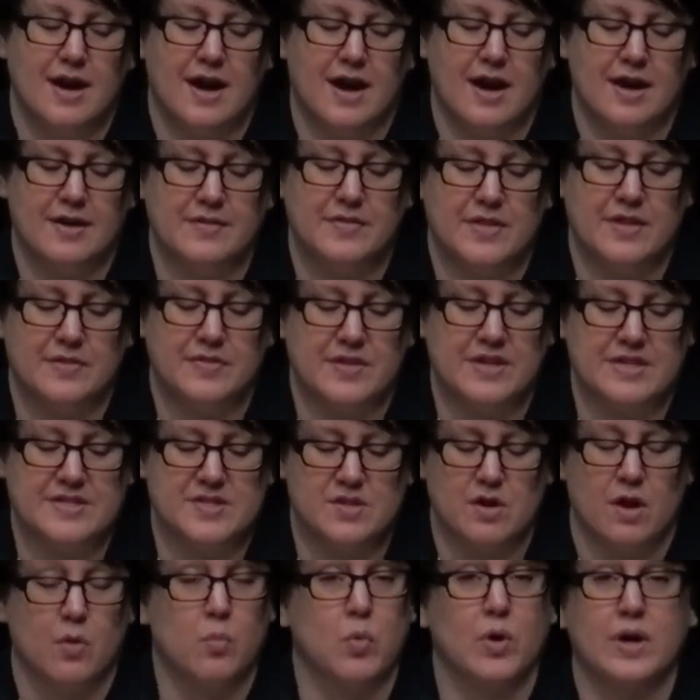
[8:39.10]
that it's
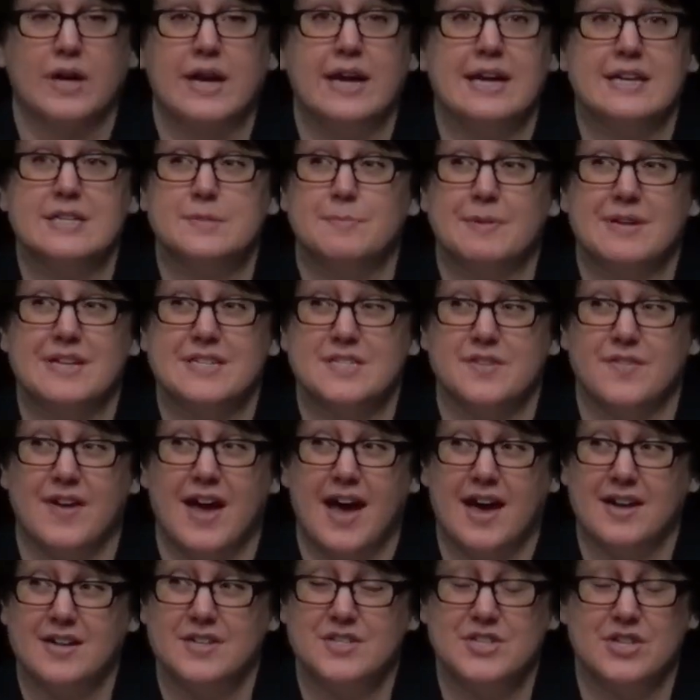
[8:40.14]
not working is because of
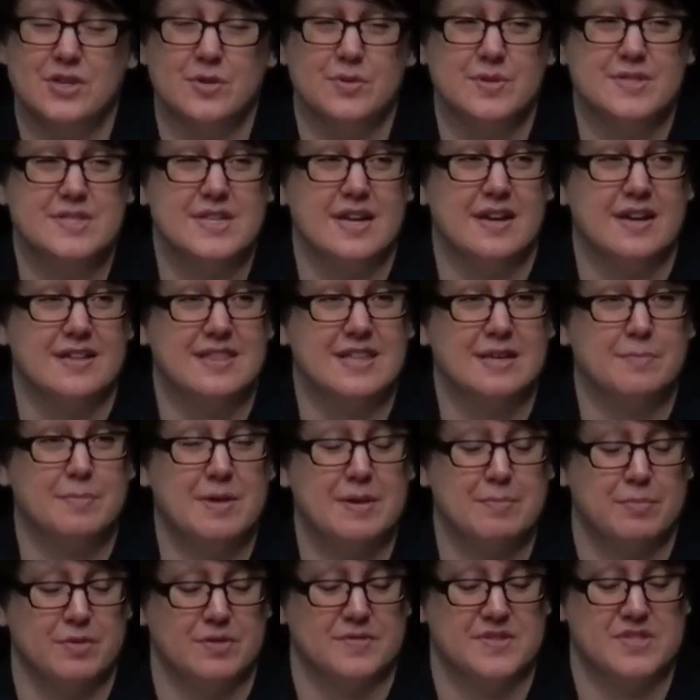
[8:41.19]
attitudes. And I think
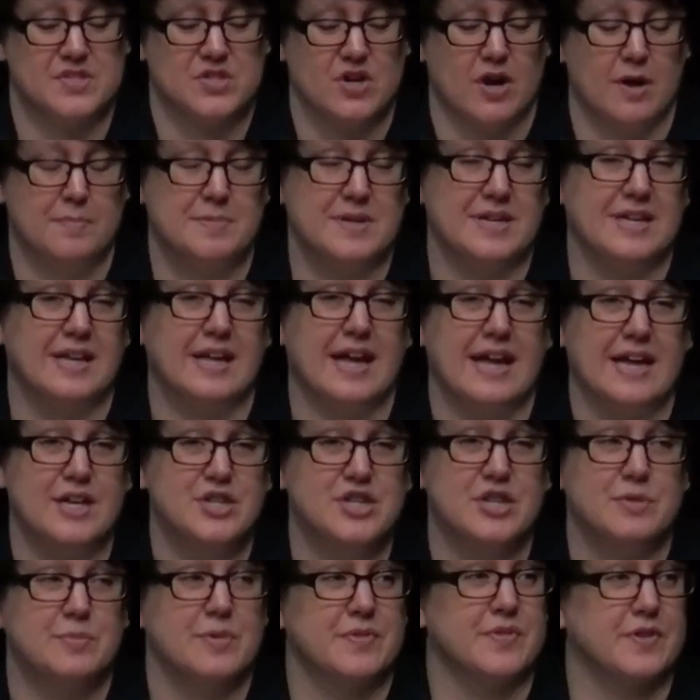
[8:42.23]
people have stopped
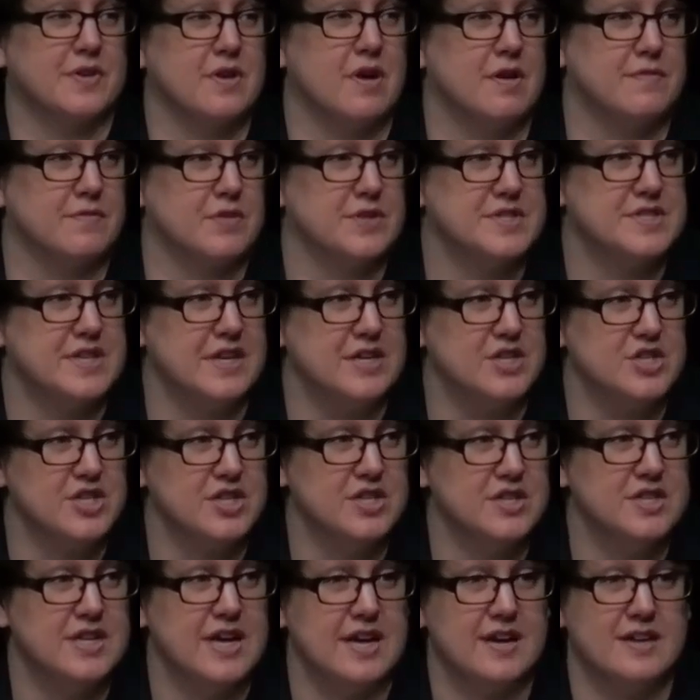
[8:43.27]
engaging with the
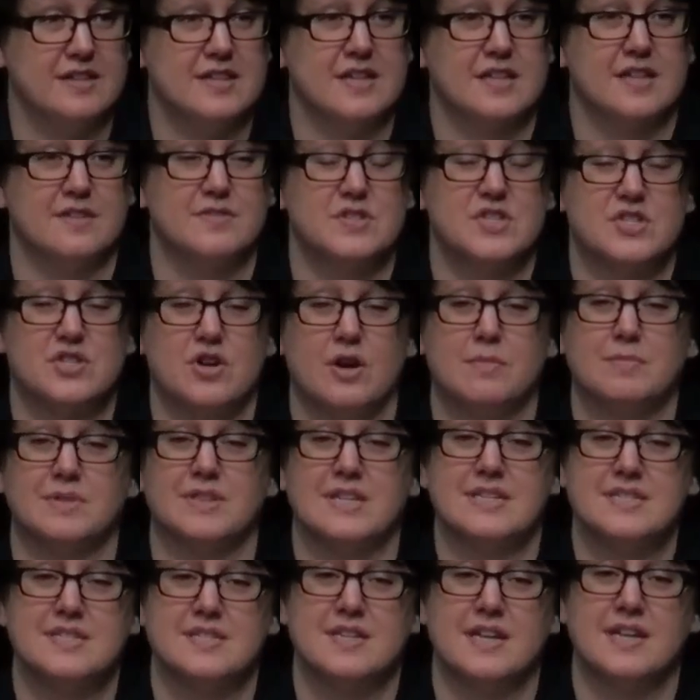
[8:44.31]
conversation, and I think they've stopped
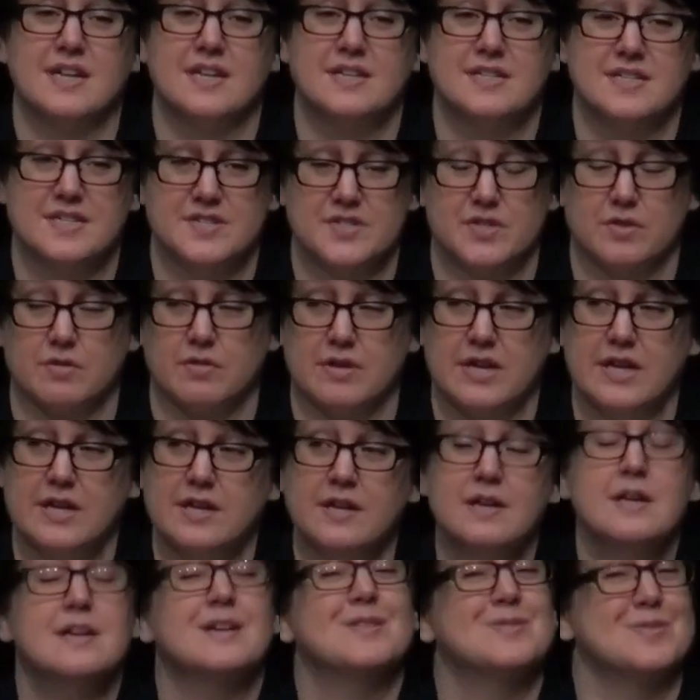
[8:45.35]
listening and
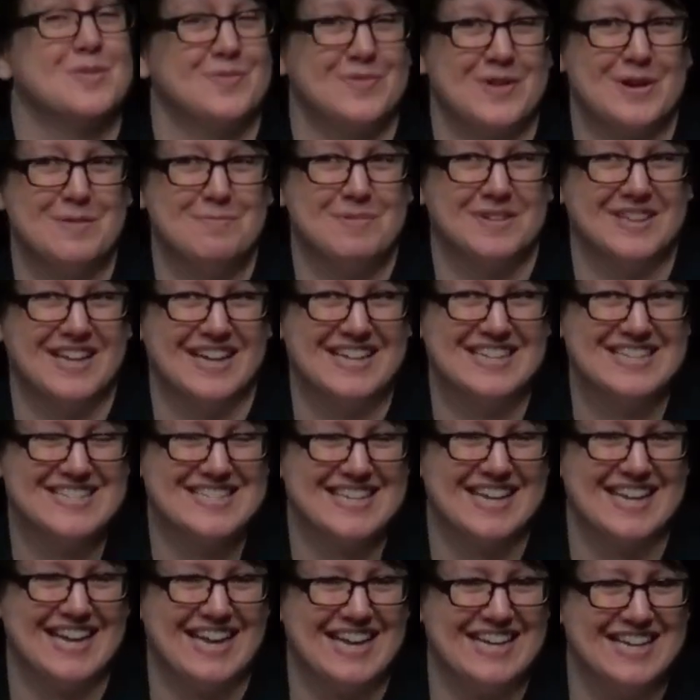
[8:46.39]
disagreeing, because we're very polite as
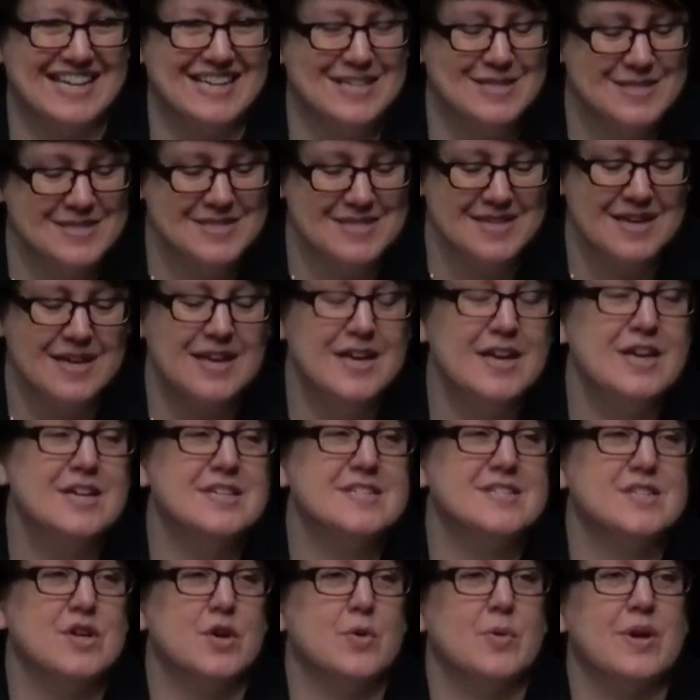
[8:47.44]
Canadians.
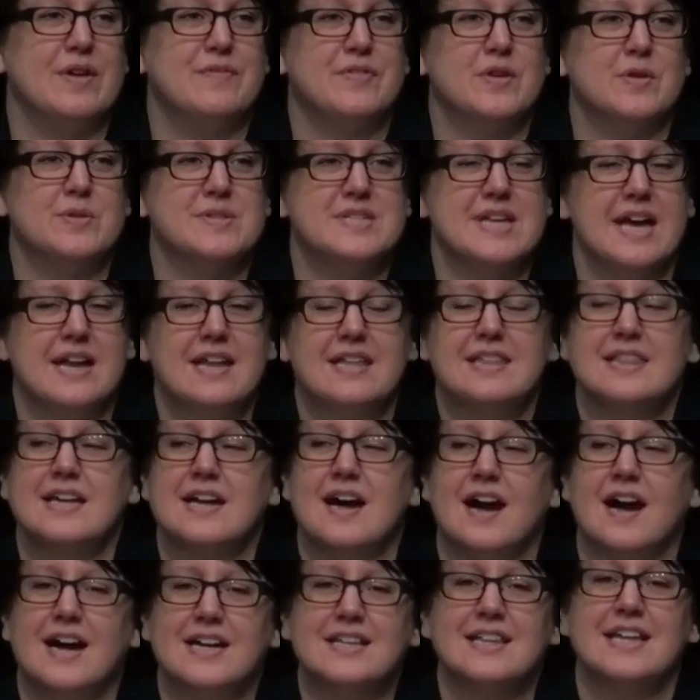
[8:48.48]
So if there's
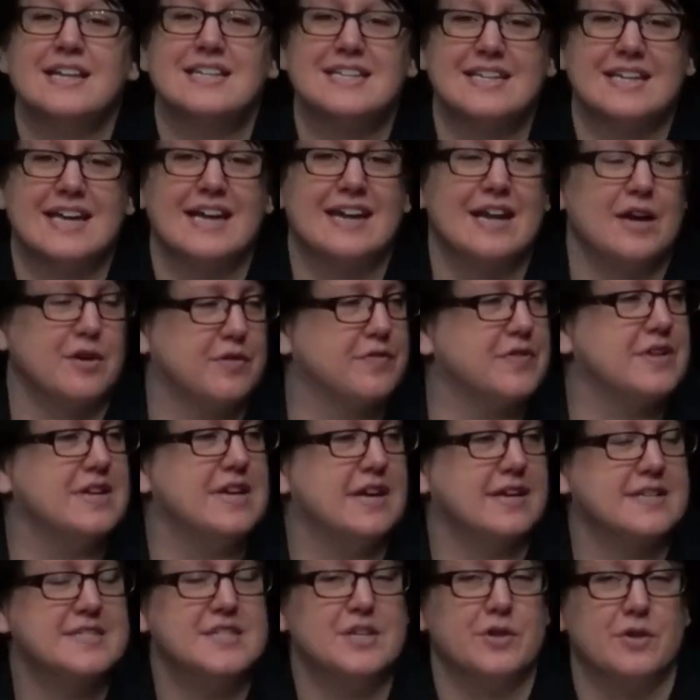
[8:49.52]
anything I'd like to get out of the
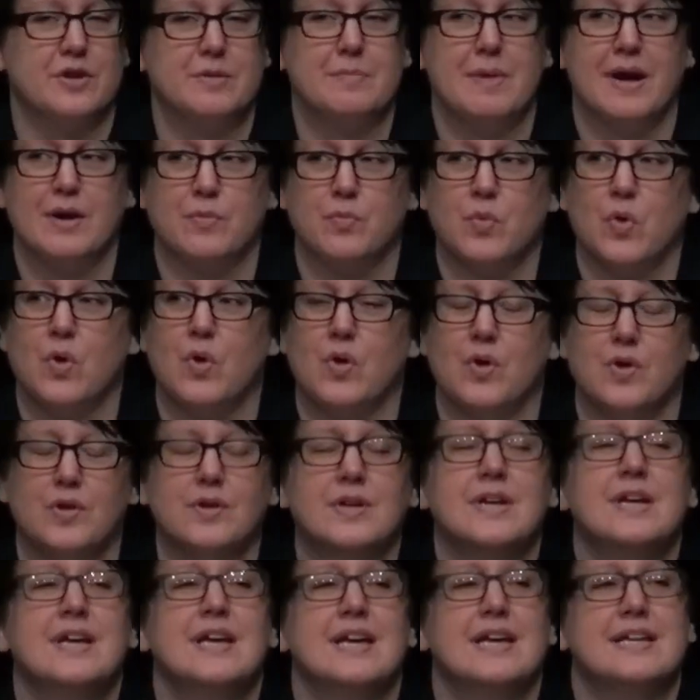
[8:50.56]
next year in my
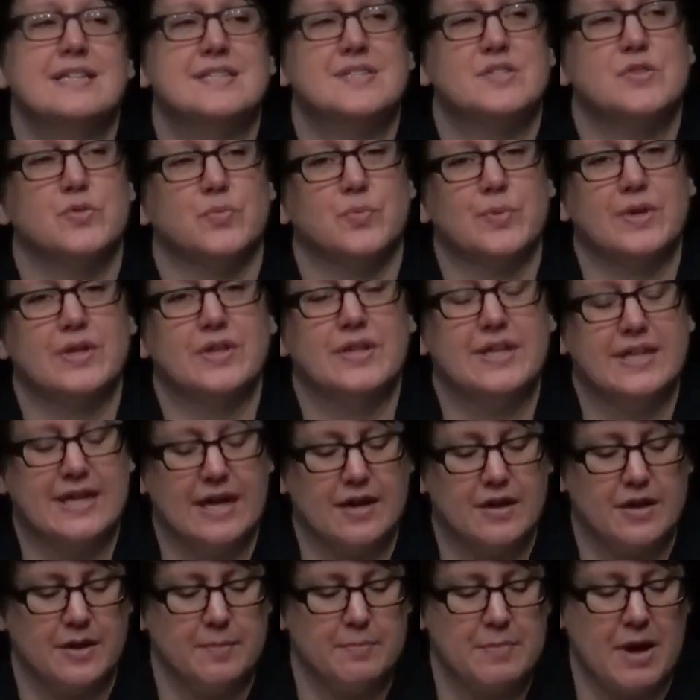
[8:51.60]
role, it's to really
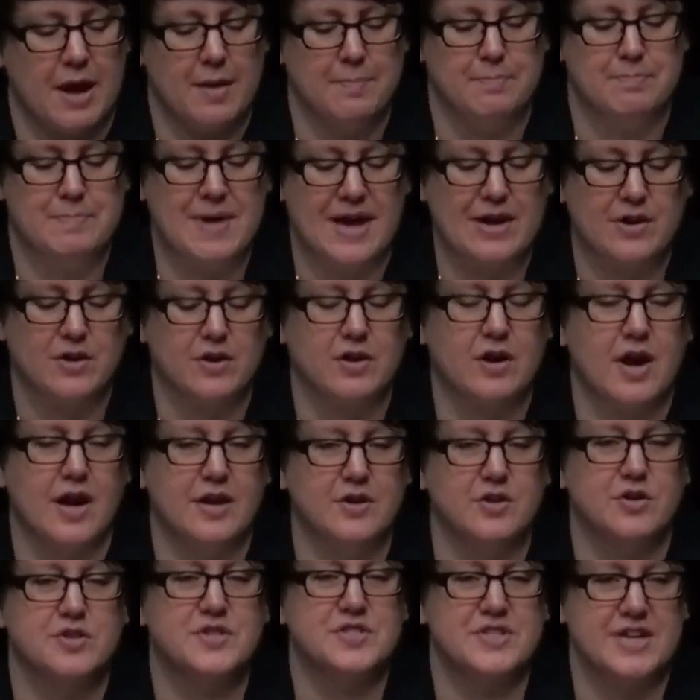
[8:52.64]
get a better
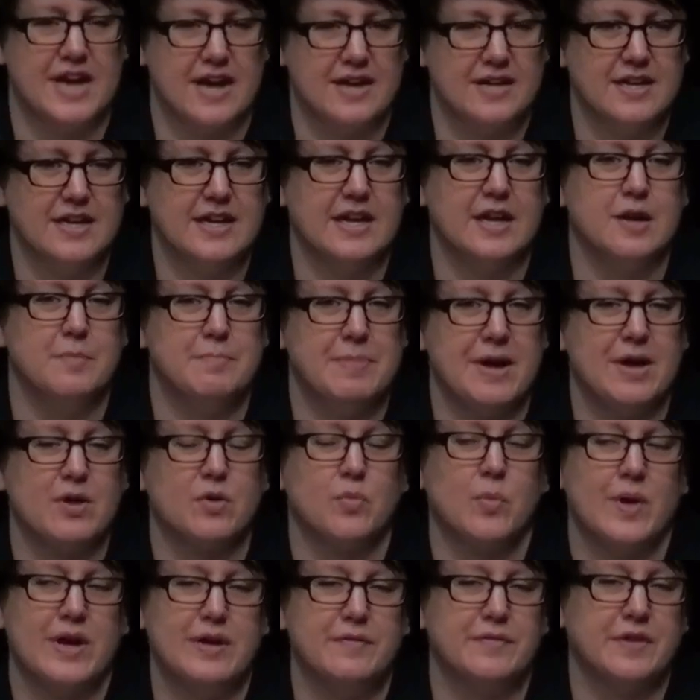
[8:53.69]
understanding and a better
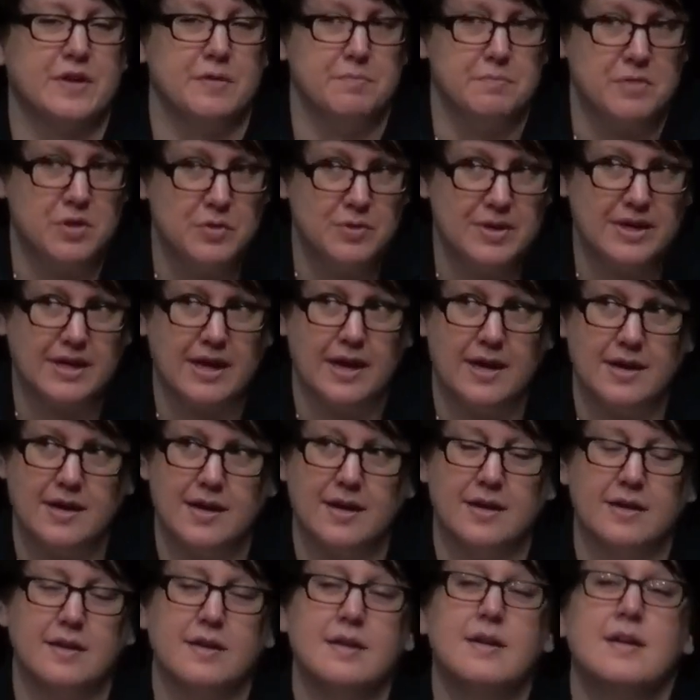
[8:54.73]
way of
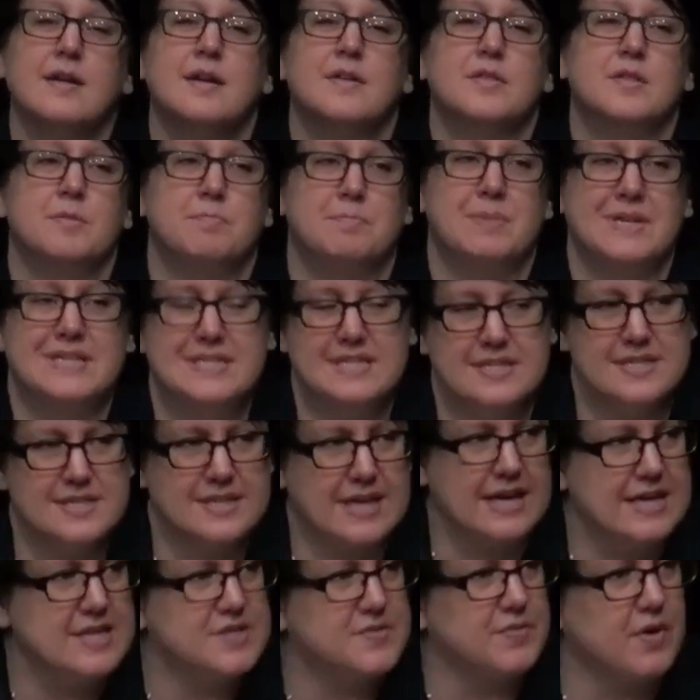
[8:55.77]
communicating the business
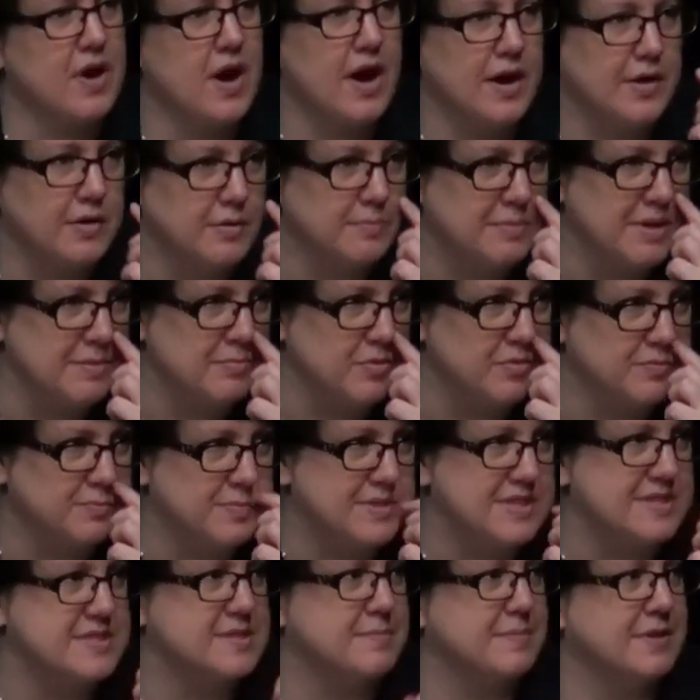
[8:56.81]
case for hiring people with
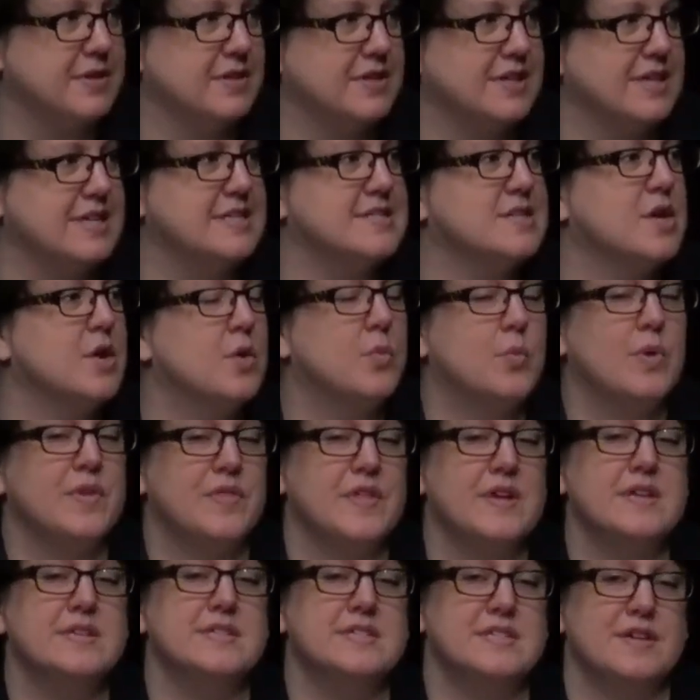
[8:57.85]
disabilities
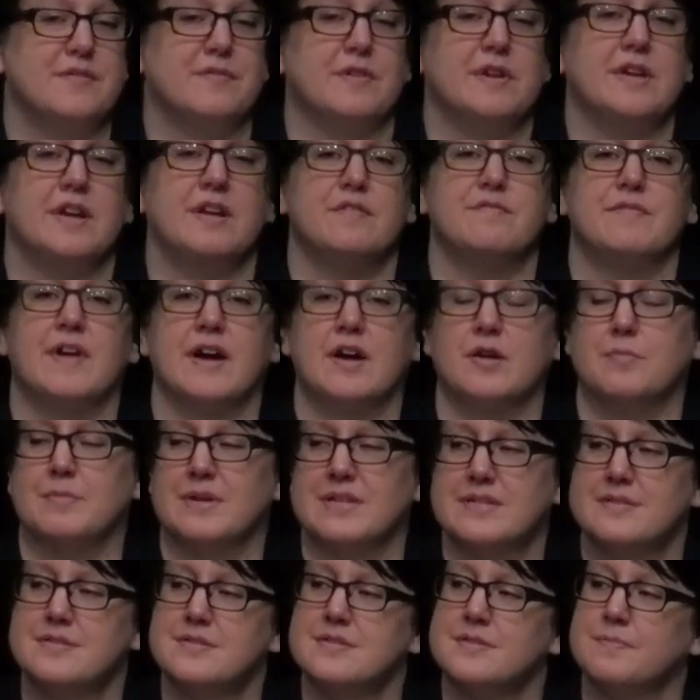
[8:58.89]
within different
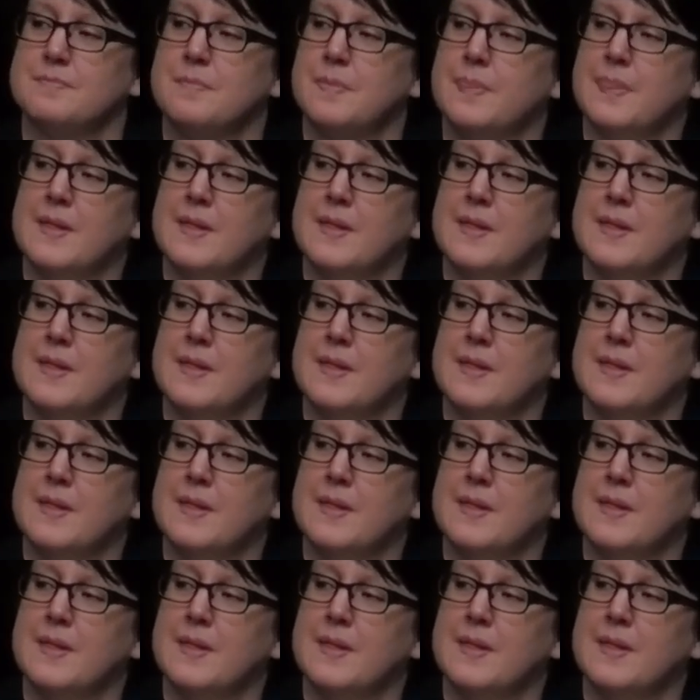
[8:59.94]
environments.